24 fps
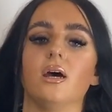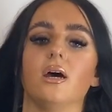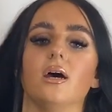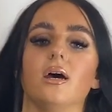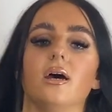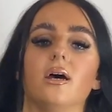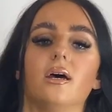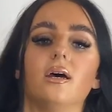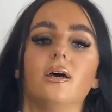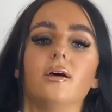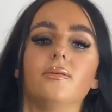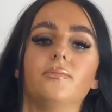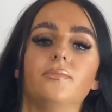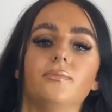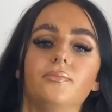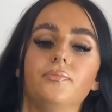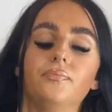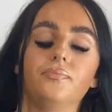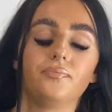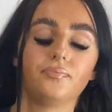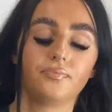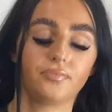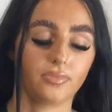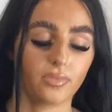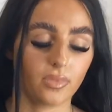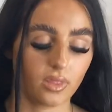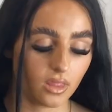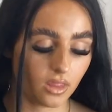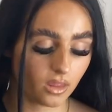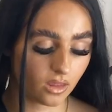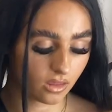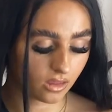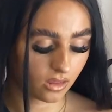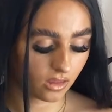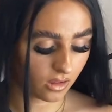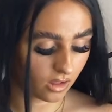Um,
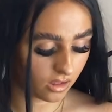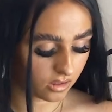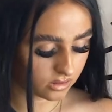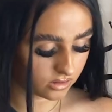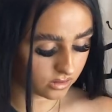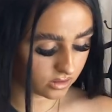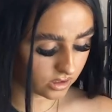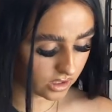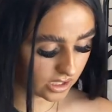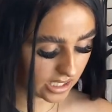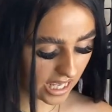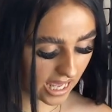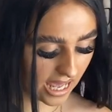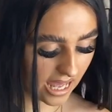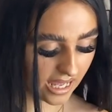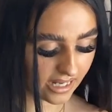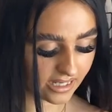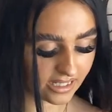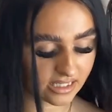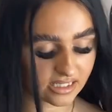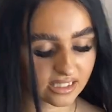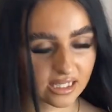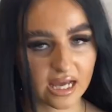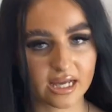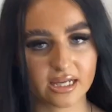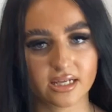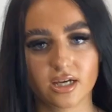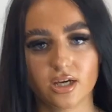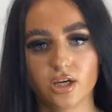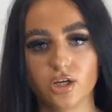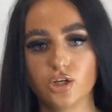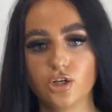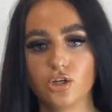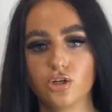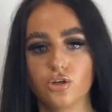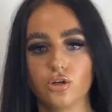so yeah, and it's like
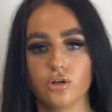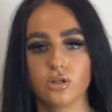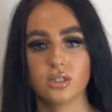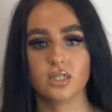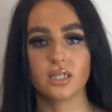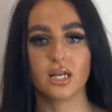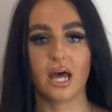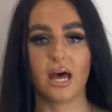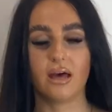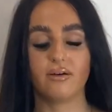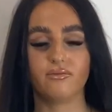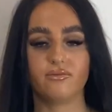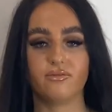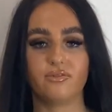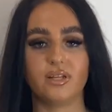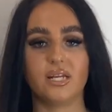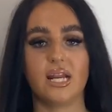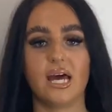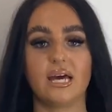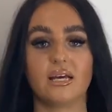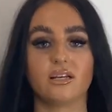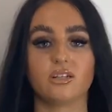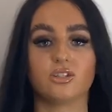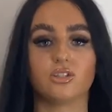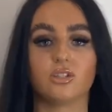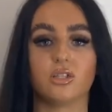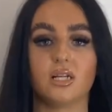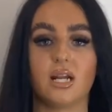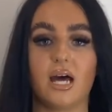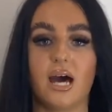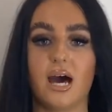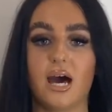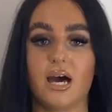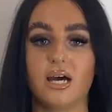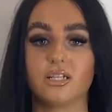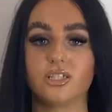a good length in extra
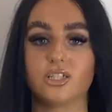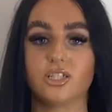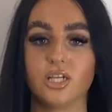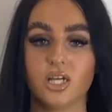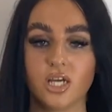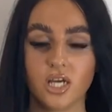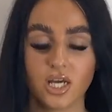large.